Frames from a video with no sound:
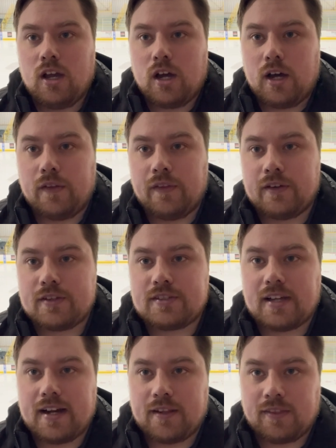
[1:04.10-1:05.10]
on their
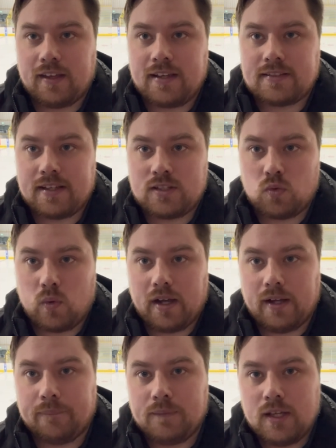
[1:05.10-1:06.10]
side of things as
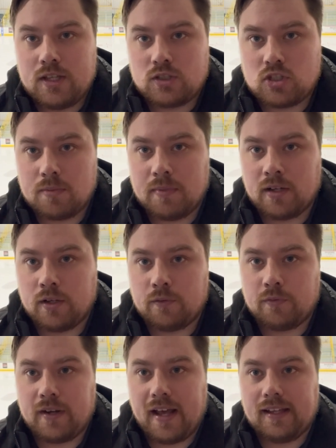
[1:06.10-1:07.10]
well, so it should be a good
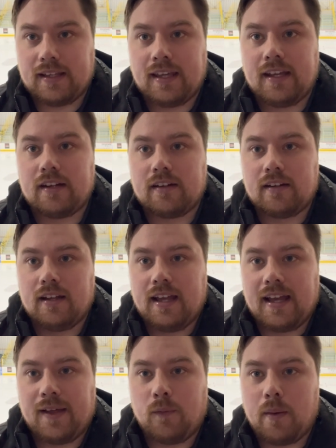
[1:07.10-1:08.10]
finale here
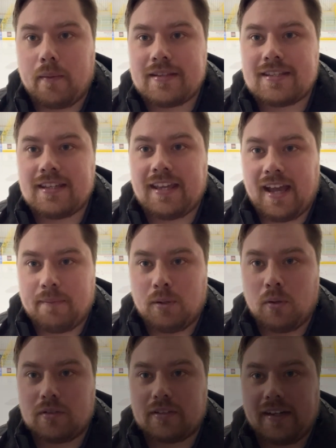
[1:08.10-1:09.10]
at
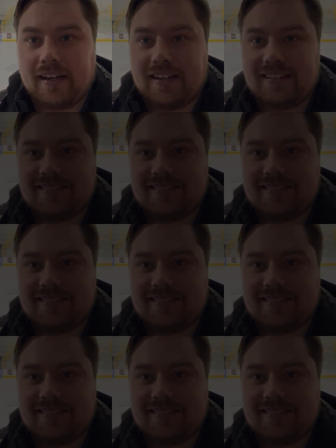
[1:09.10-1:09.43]
Waywayseecappo Arena.